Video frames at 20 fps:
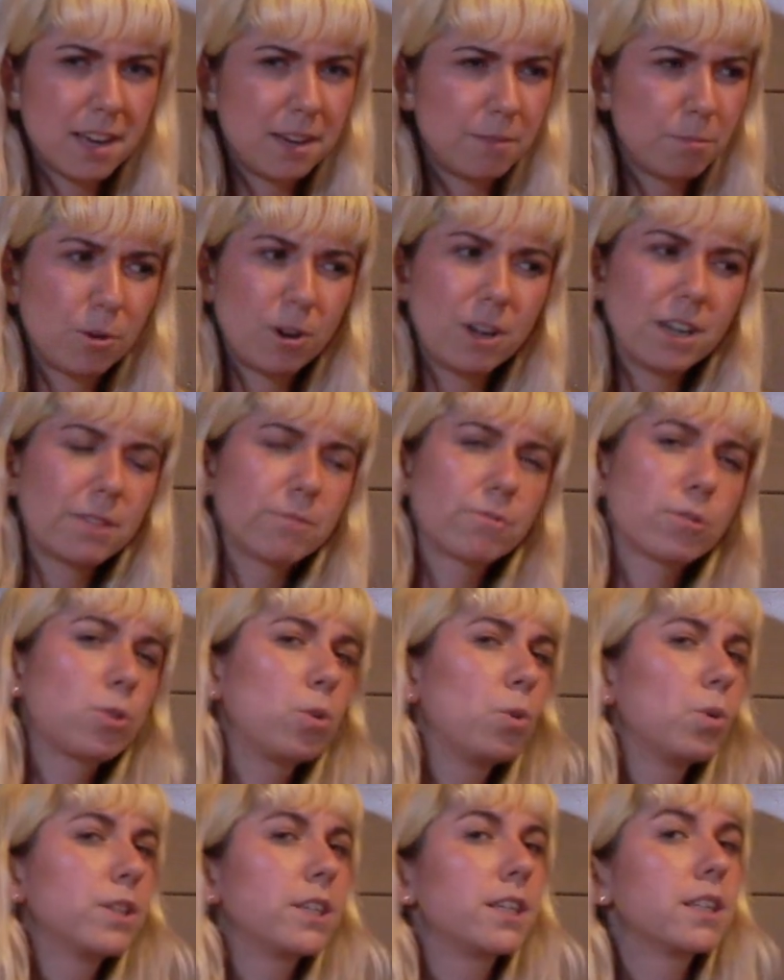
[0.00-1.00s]
Morali
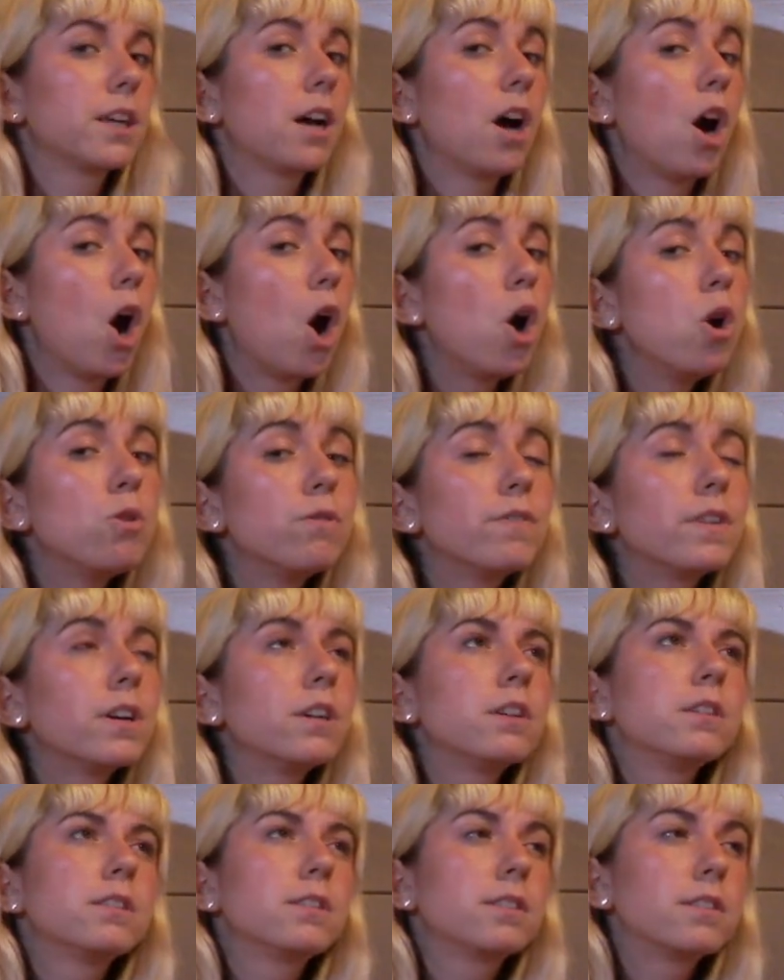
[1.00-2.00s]
recorded over
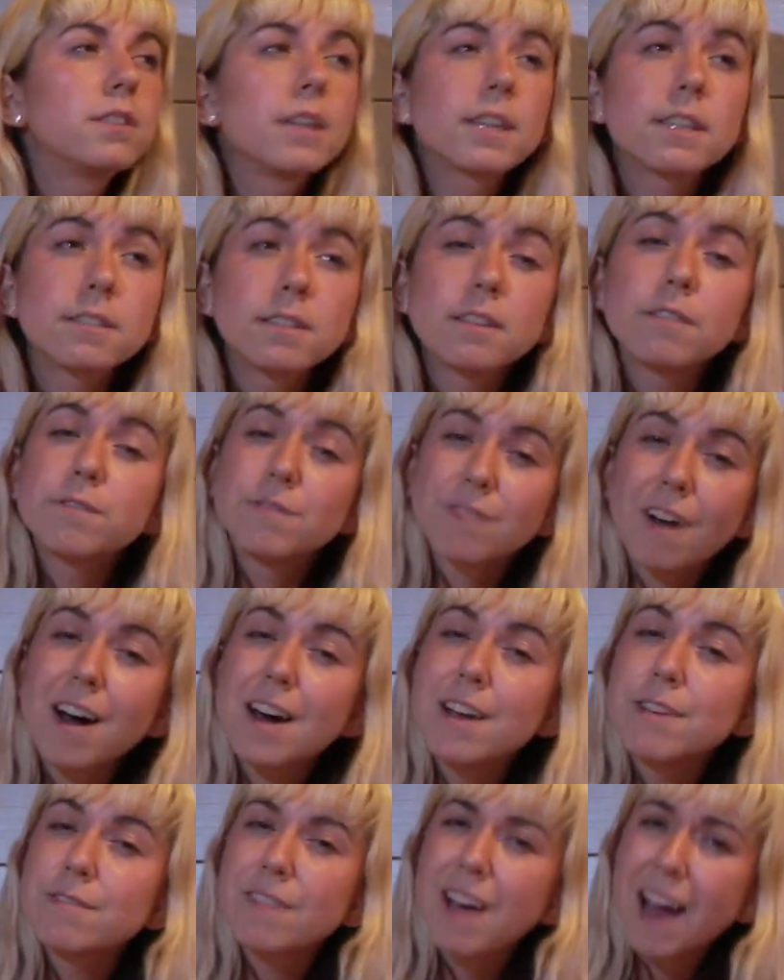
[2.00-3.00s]

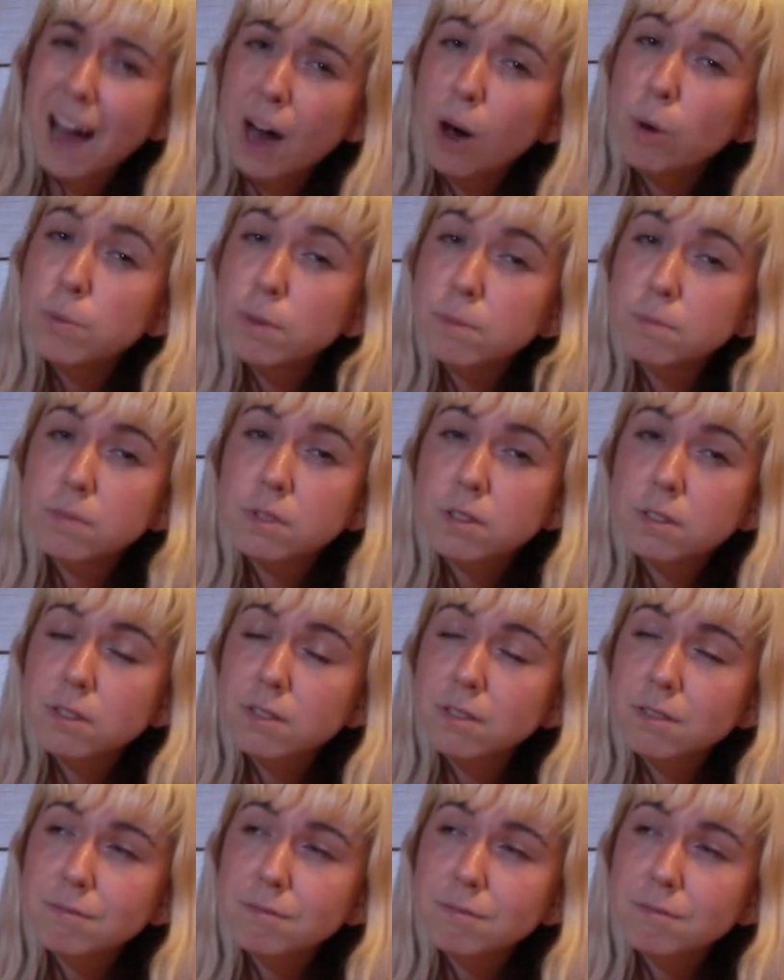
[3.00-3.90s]
65 albums.